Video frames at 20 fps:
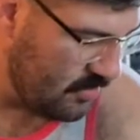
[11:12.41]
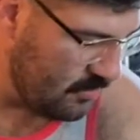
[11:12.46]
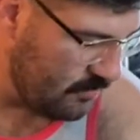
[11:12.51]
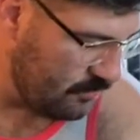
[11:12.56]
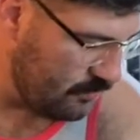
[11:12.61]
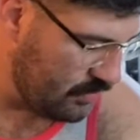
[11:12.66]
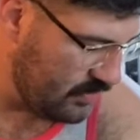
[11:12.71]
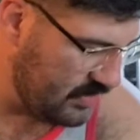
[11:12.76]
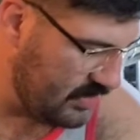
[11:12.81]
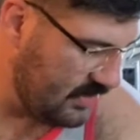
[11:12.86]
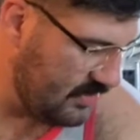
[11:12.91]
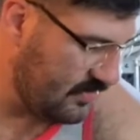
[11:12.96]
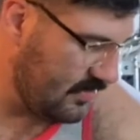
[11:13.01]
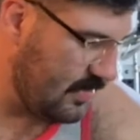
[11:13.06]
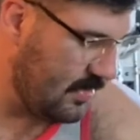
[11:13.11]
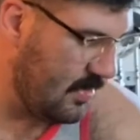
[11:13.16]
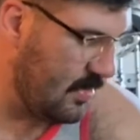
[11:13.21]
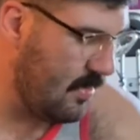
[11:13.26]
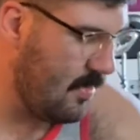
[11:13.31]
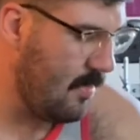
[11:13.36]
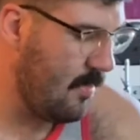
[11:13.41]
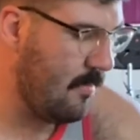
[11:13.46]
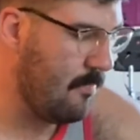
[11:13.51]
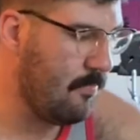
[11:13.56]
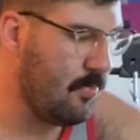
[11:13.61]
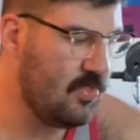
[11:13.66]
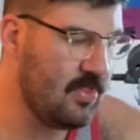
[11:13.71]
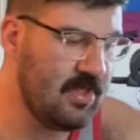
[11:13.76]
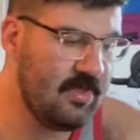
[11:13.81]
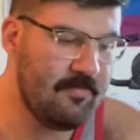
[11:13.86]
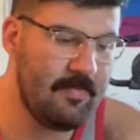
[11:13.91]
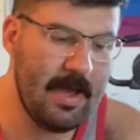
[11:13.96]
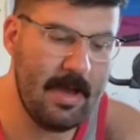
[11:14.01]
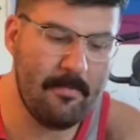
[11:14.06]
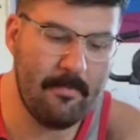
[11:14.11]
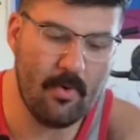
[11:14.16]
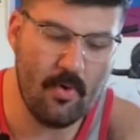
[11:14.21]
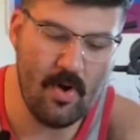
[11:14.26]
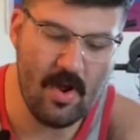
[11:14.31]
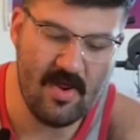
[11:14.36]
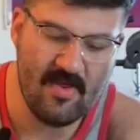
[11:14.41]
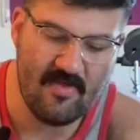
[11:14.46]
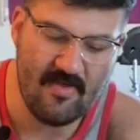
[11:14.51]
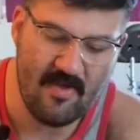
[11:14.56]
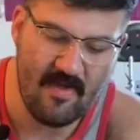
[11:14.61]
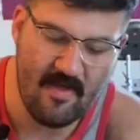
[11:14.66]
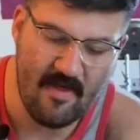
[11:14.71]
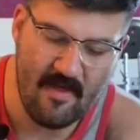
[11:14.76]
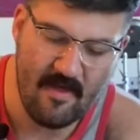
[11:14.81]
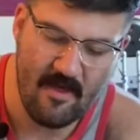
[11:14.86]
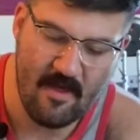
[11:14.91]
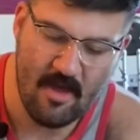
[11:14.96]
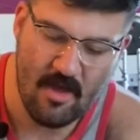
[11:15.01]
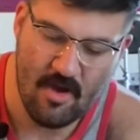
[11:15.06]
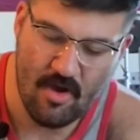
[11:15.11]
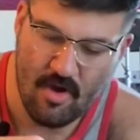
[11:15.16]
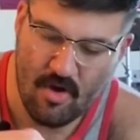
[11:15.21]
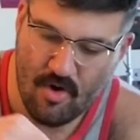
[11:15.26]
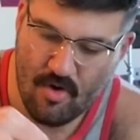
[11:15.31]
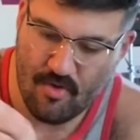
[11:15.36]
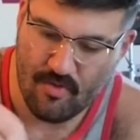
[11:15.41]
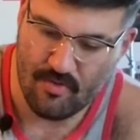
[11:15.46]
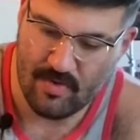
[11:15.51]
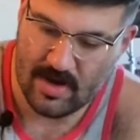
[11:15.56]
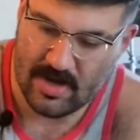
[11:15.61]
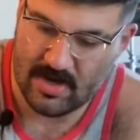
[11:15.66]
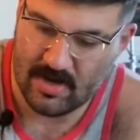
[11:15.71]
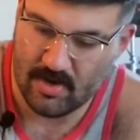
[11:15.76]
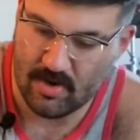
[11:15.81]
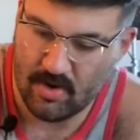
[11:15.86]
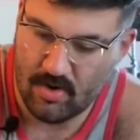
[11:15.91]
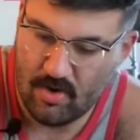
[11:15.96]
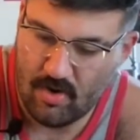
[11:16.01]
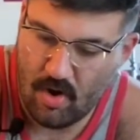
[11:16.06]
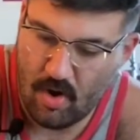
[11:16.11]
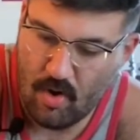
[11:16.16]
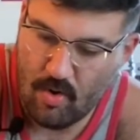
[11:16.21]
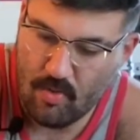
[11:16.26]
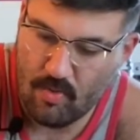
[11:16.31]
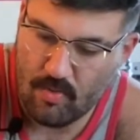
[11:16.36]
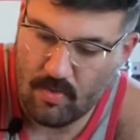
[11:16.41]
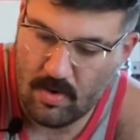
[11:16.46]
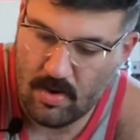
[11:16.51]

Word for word: Put these in. Put these bad boys. Ready go.